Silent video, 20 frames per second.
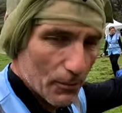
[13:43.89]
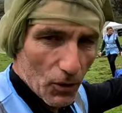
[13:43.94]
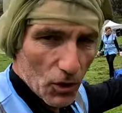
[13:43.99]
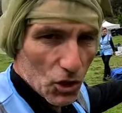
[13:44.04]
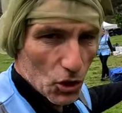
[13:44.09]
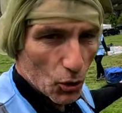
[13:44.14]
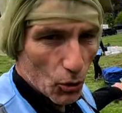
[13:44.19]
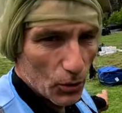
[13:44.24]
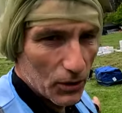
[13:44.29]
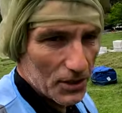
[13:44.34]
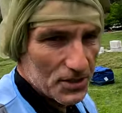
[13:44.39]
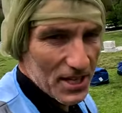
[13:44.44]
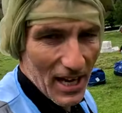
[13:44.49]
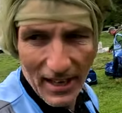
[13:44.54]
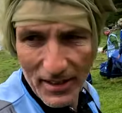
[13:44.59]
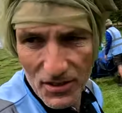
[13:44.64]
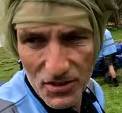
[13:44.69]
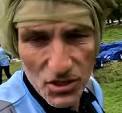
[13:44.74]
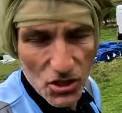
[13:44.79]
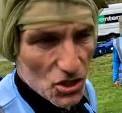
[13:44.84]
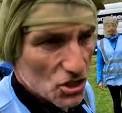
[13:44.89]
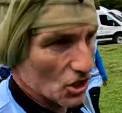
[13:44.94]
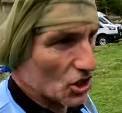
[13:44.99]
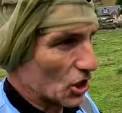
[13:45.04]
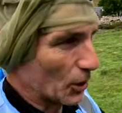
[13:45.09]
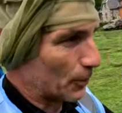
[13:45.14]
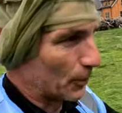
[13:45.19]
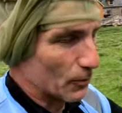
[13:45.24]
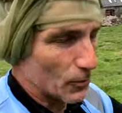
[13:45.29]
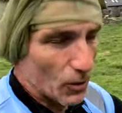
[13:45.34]
much all the tents, just a
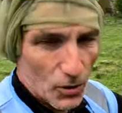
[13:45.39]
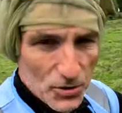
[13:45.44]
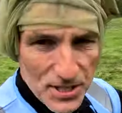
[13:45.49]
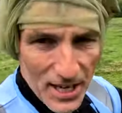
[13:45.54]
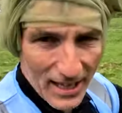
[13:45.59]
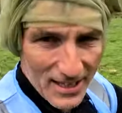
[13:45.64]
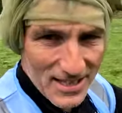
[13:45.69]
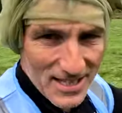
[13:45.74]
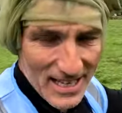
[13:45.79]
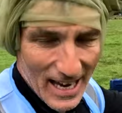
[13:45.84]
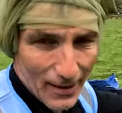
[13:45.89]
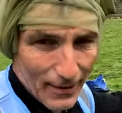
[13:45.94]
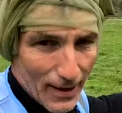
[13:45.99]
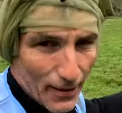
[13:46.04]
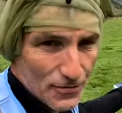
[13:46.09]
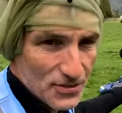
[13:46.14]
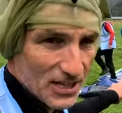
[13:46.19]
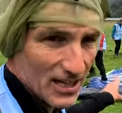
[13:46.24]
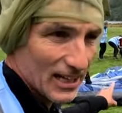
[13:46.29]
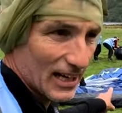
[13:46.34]
couple more tents now left to